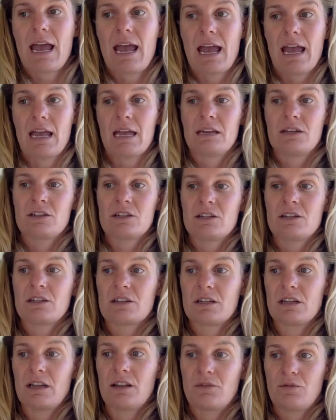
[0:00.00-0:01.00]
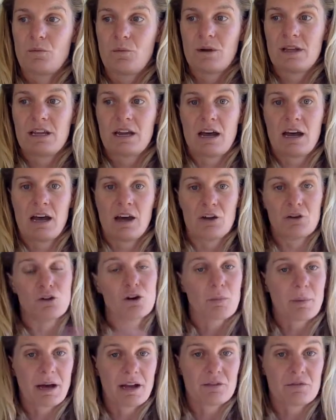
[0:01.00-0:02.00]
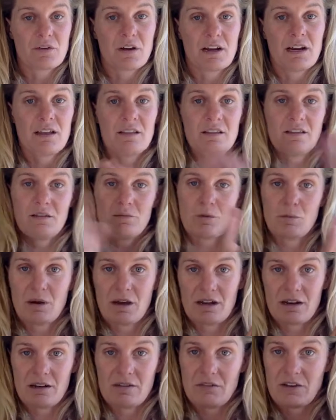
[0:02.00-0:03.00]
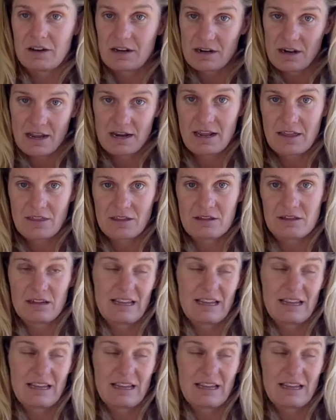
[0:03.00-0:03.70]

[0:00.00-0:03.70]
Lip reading: And if we are not part of finance and we're part of another,